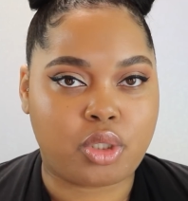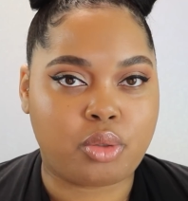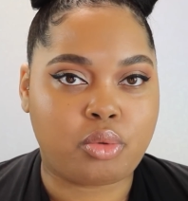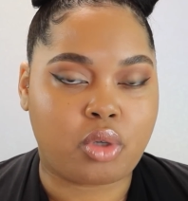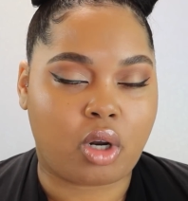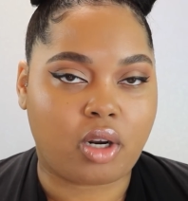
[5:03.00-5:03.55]

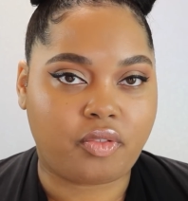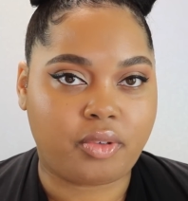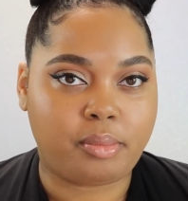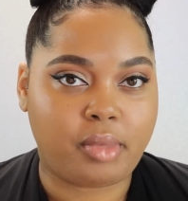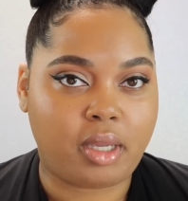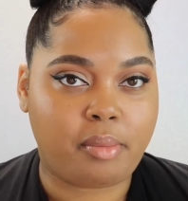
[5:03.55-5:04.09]
too dark
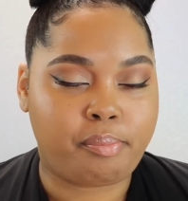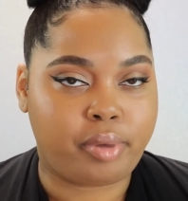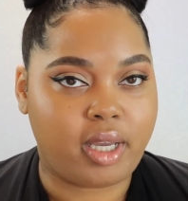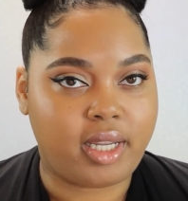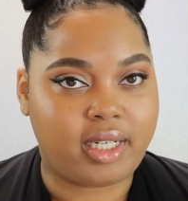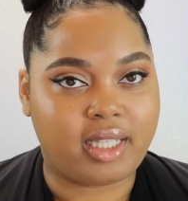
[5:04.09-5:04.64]
for me,
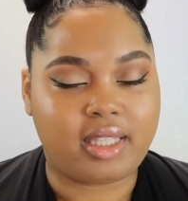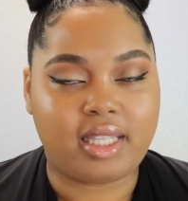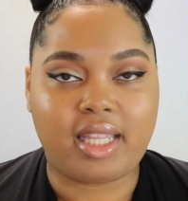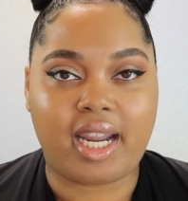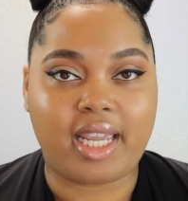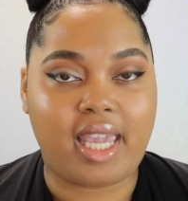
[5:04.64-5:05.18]
but nothing
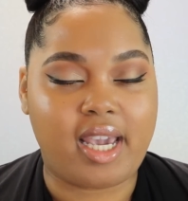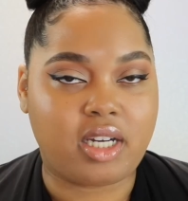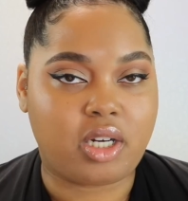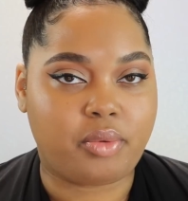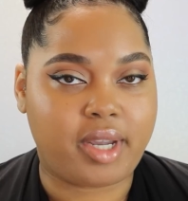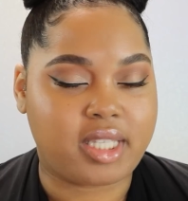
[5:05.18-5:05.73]
that I can't
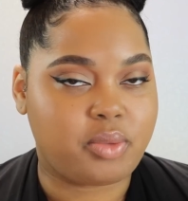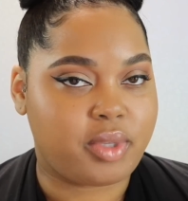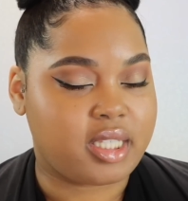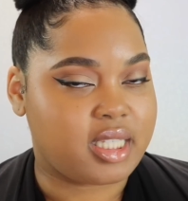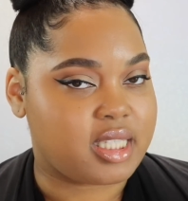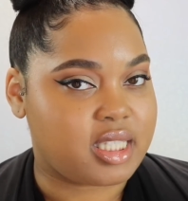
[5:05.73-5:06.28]
correct
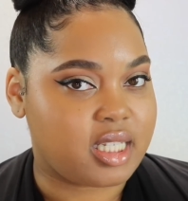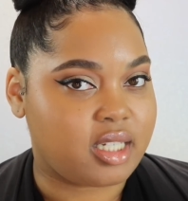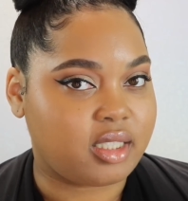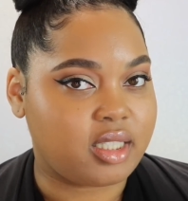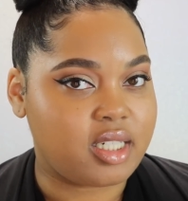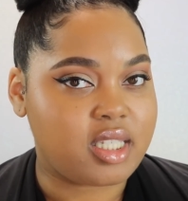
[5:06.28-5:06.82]
with
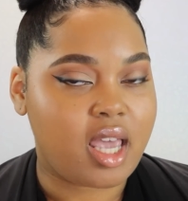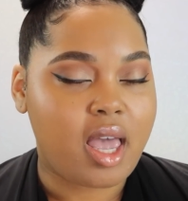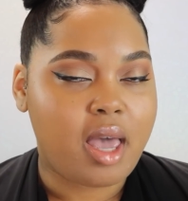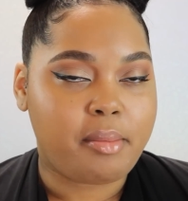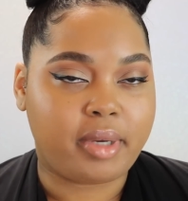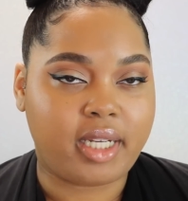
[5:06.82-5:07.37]
concealers.
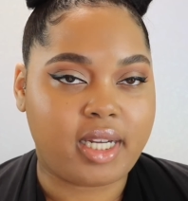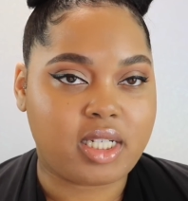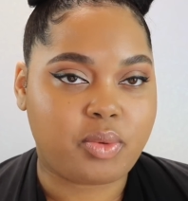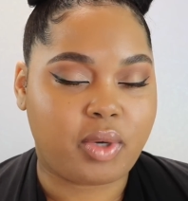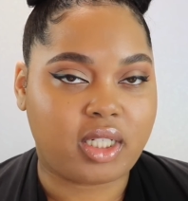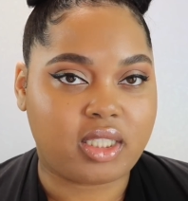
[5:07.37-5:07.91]
But here's
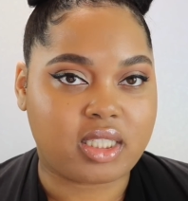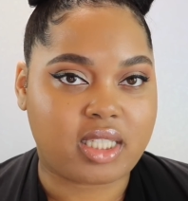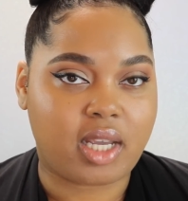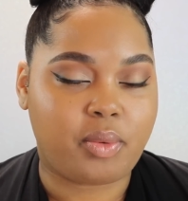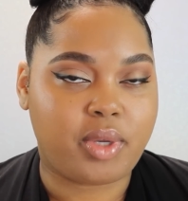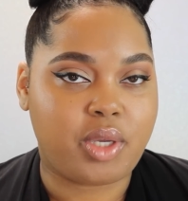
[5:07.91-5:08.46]
what it looks
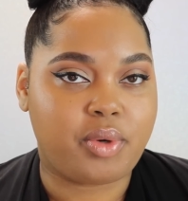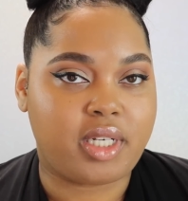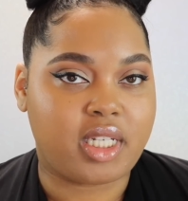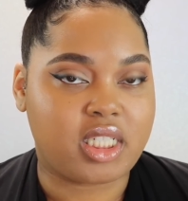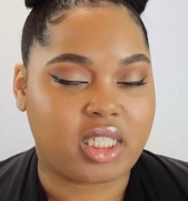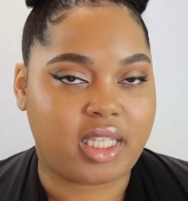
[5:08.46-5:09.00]
like when you
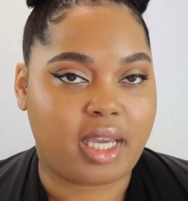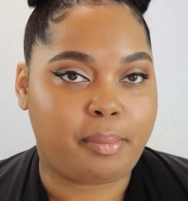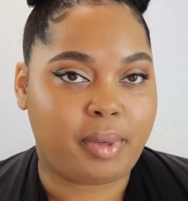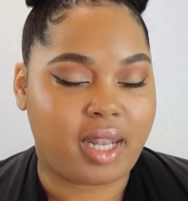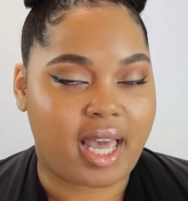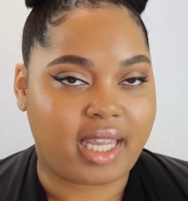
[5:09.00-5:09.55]
initially
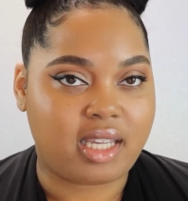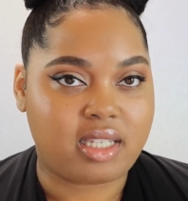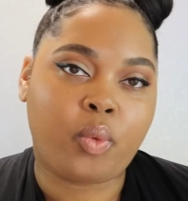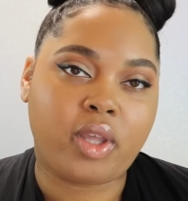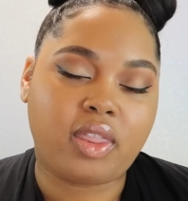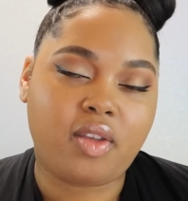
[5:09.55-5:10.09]
apply
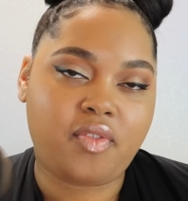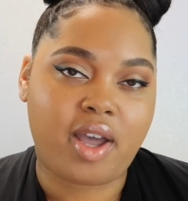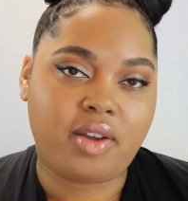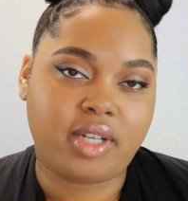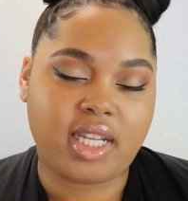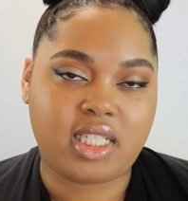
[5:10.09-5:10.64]
it. With the
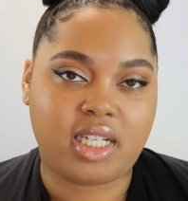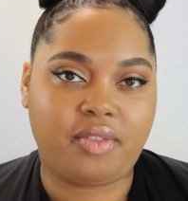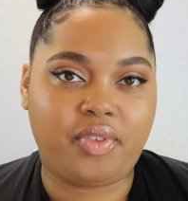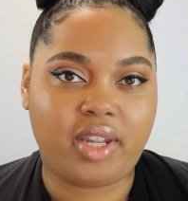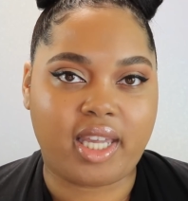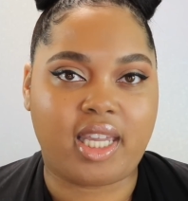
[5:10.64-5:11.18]
foundation, I
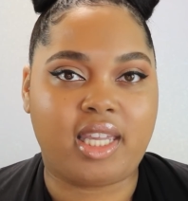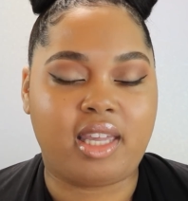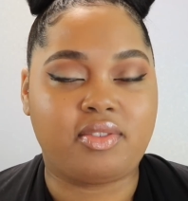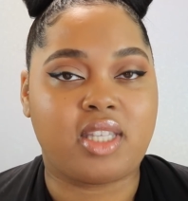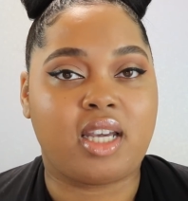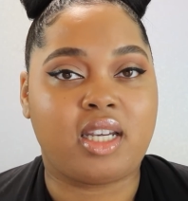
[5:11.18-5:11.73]
feel like it
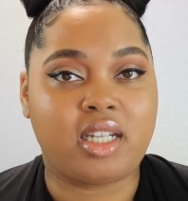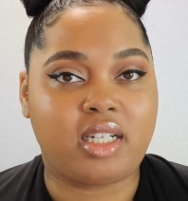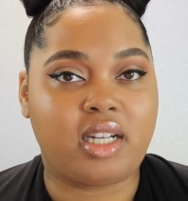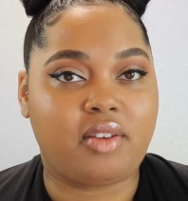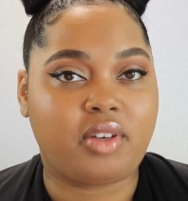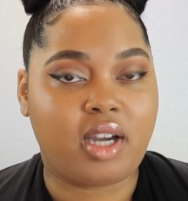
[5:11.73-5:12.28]
gives a good
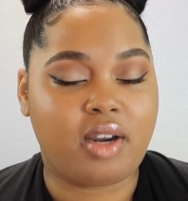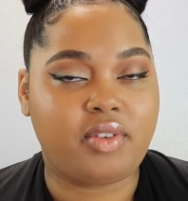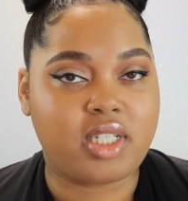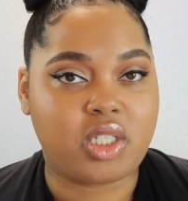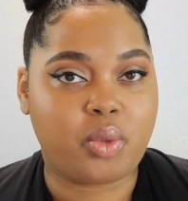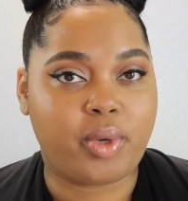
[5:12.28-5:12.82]
enough
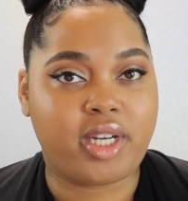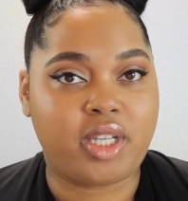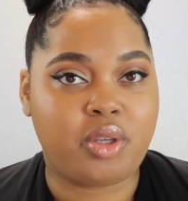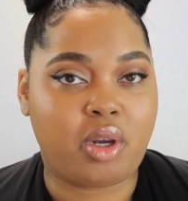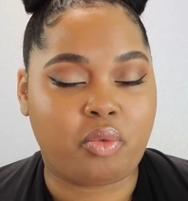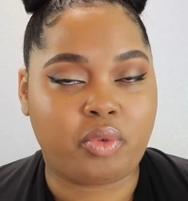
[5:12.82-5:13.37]
coverage to where
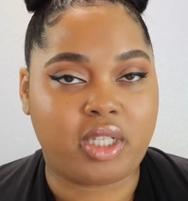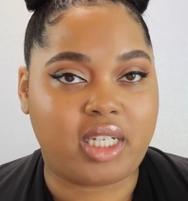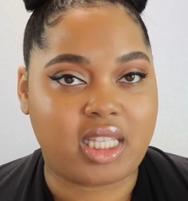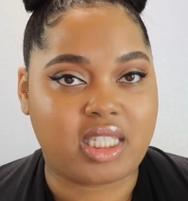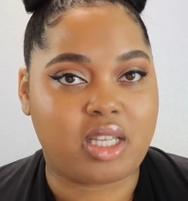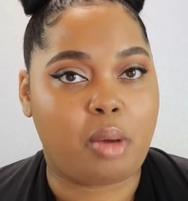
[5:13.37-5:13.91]
you don't really
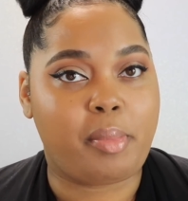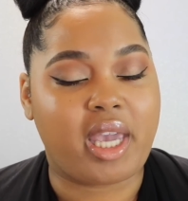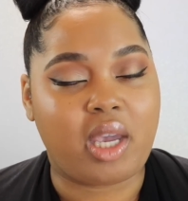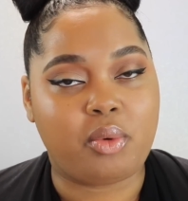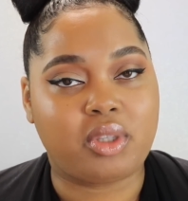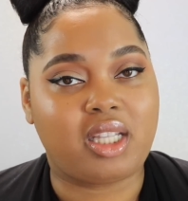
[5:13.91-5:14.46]
need to go
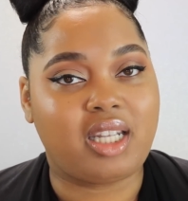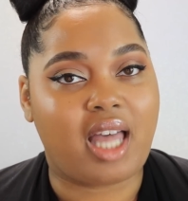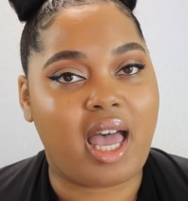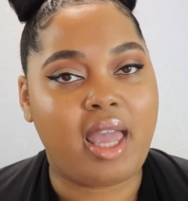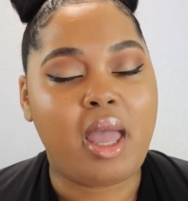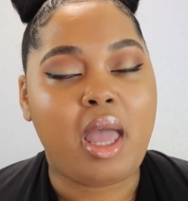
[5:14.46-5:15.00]
back in with a
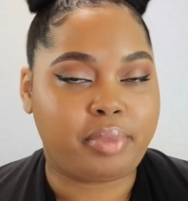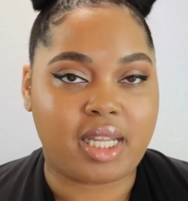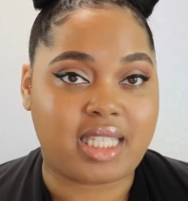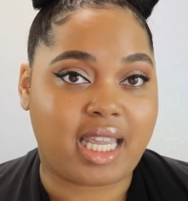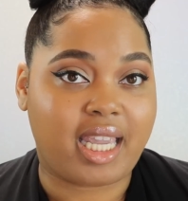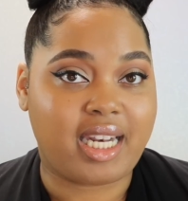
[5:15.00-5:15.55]
lot.
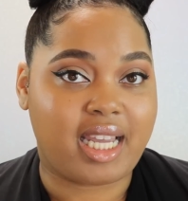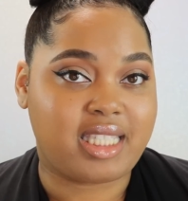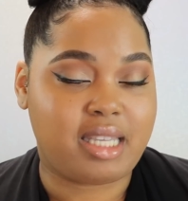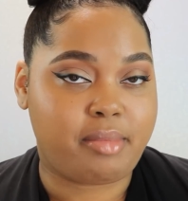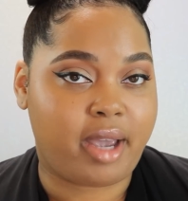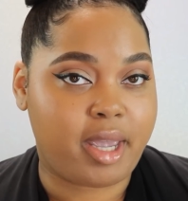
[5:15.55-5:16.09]
Plus, I cannot
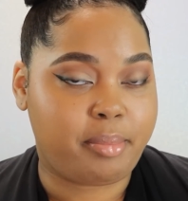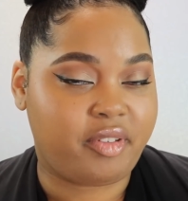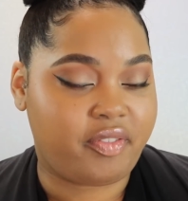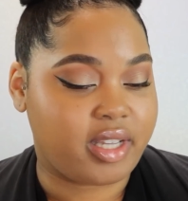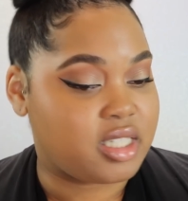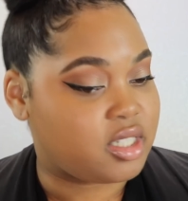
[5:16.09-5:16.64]
see my
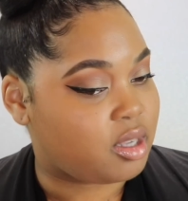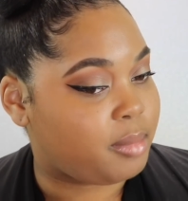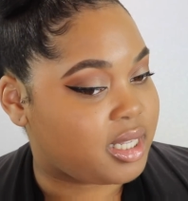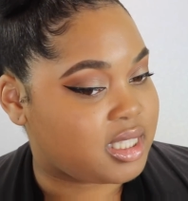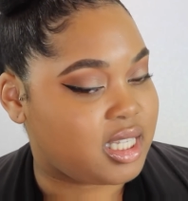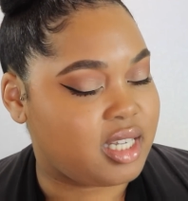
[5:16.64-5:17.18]
imperfections on
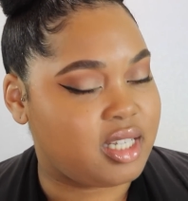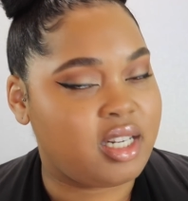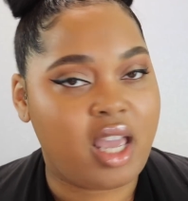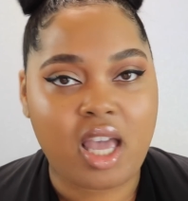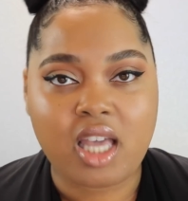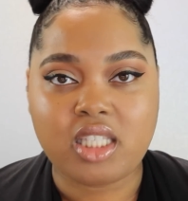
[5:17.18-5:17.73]
my skin,
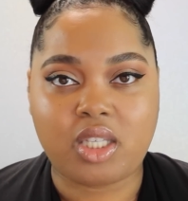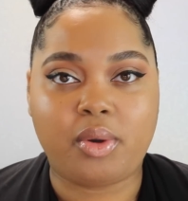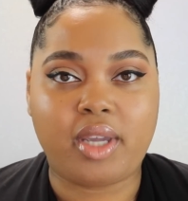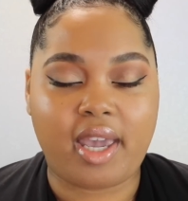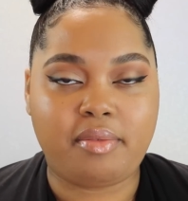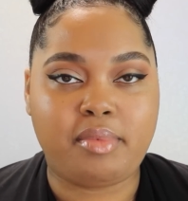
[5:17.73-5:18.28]
so
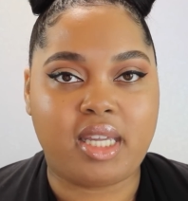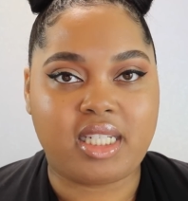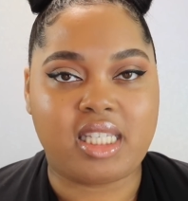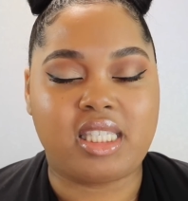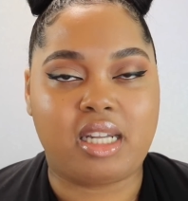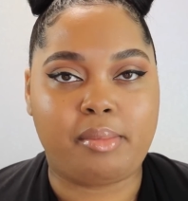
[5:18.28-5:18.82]
it gave me a
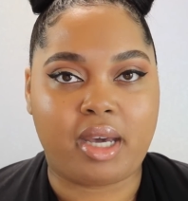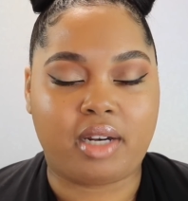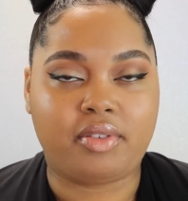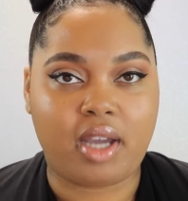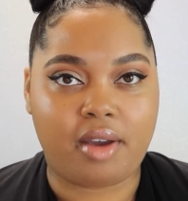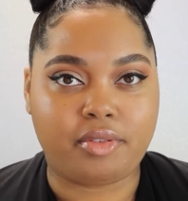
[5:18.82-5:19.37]
decent amount
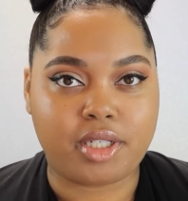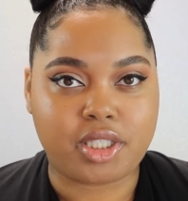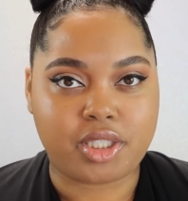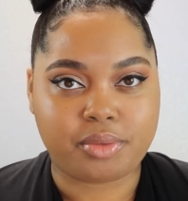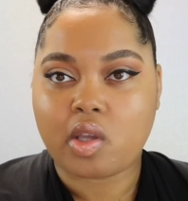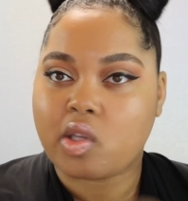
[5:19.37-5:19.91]
of
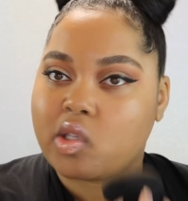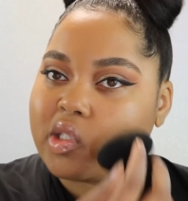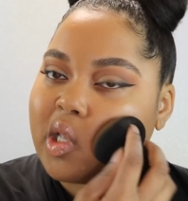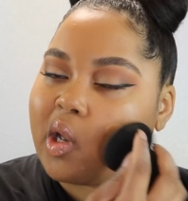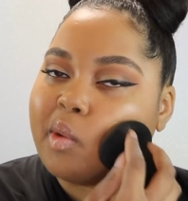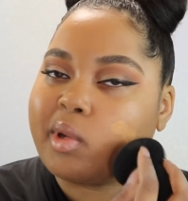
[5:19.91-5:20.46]
coverage.
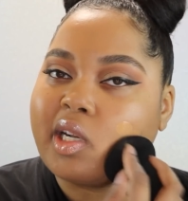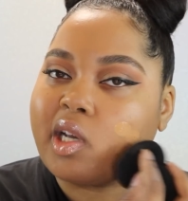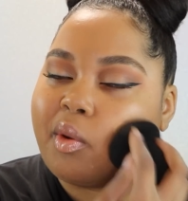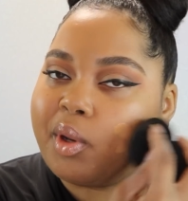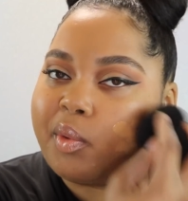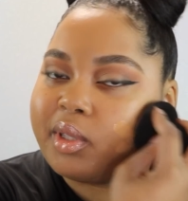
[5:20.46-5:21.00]
So I'm going to
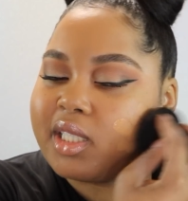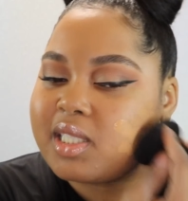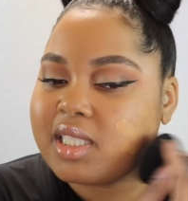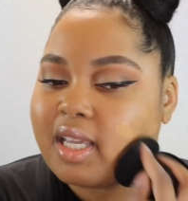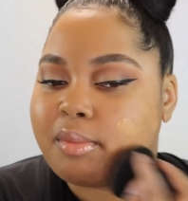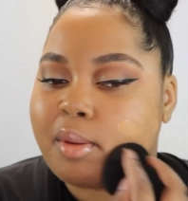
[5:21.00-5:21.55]
go in with the
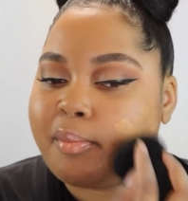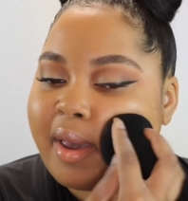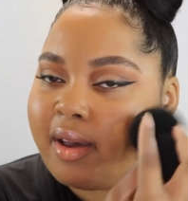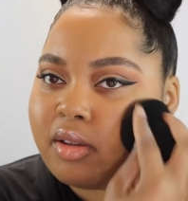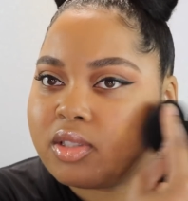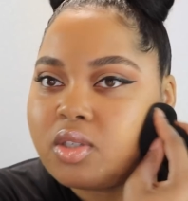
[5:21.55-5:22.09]
same
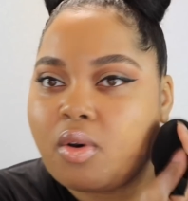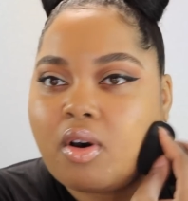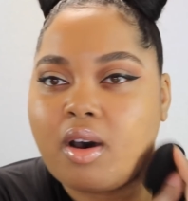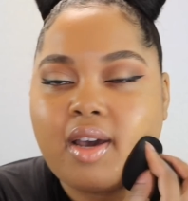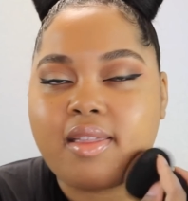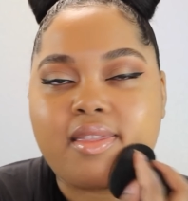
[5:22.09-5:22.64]
amount
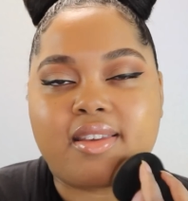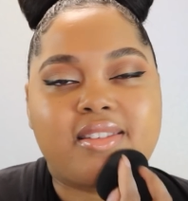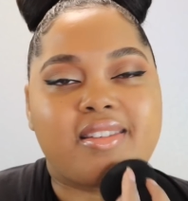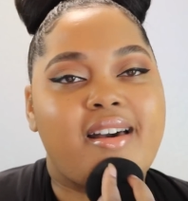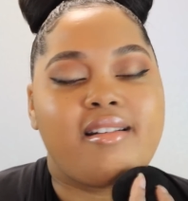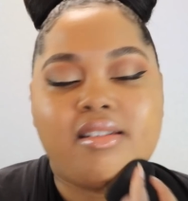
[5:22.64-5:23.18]
on this
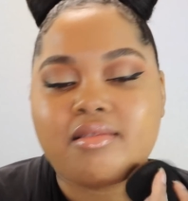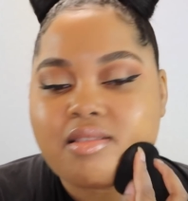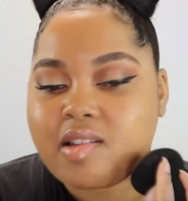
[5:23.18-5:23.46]
side.